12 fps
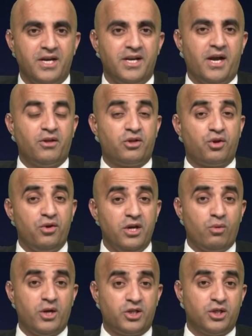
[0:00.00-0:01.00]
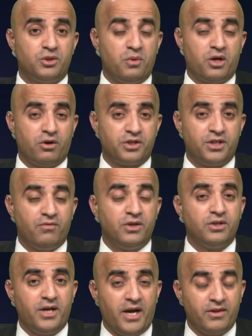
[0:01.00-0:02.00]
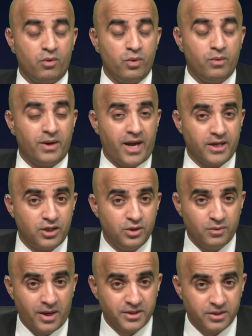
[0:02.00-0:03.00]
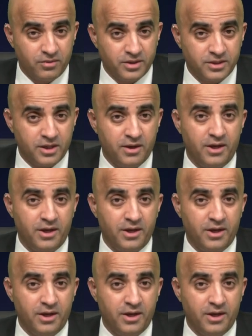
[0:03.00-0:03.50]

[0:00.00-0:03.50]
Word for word: Now, the three questions we're considering tonight that we would like you to answer us.